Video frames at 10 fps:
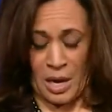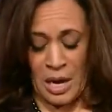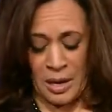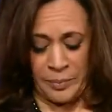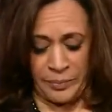
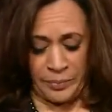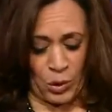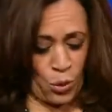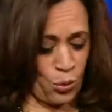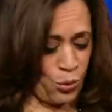my
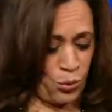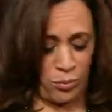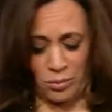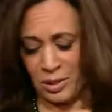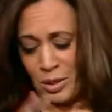
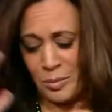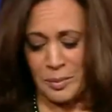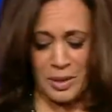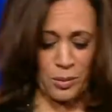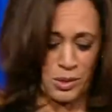
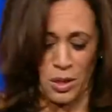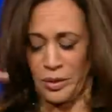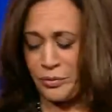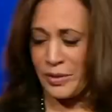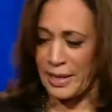mother was
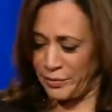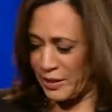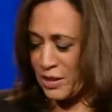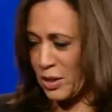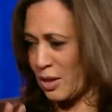all of 5
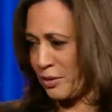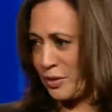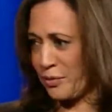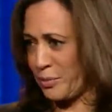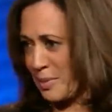feet tall.
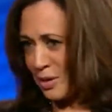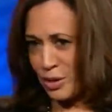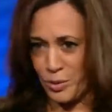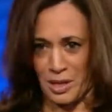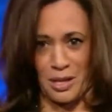If you ever met
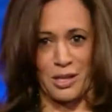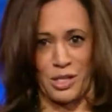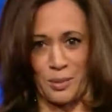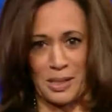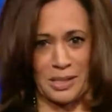her, you would have
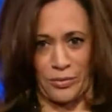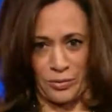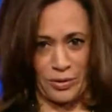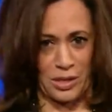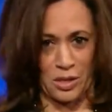thought she was
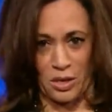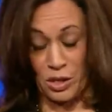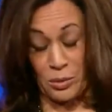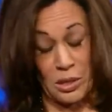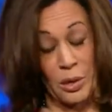7 feet
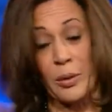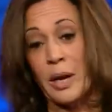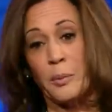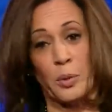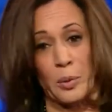tall. She was an
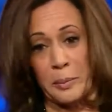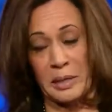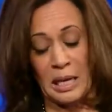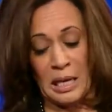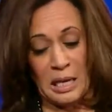incredible
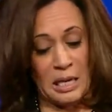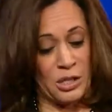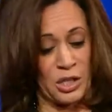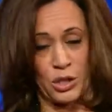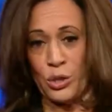woman.
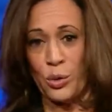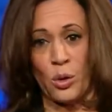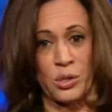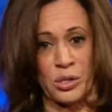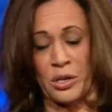She had two
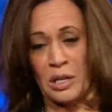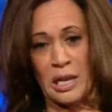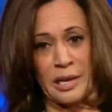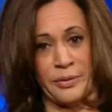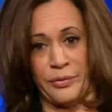goals in her
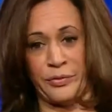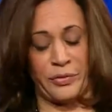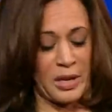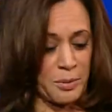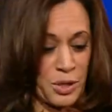
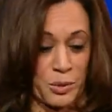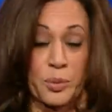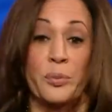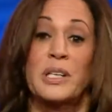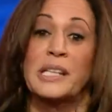life. She
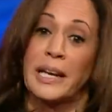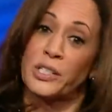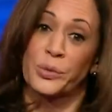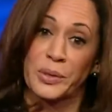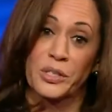was a breast
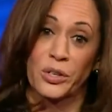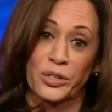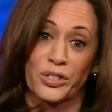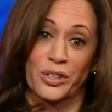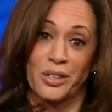cancer
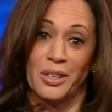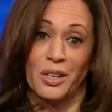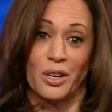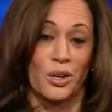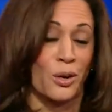researcher.
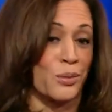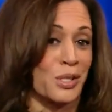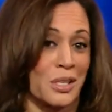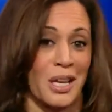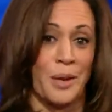Her goal
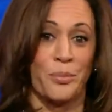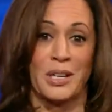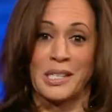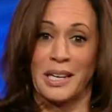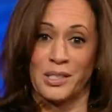was to end
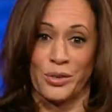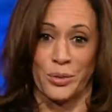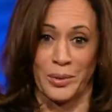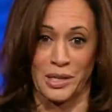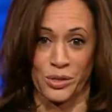breast
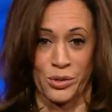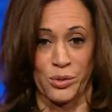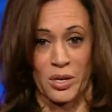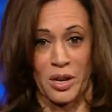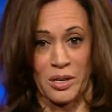cancer and raise her
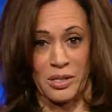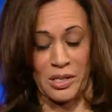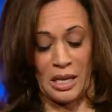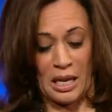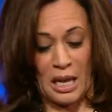two
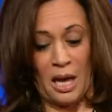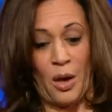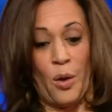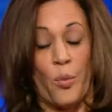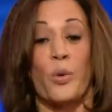daughters.
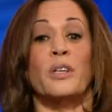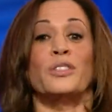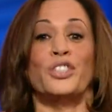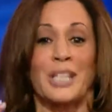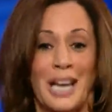Well,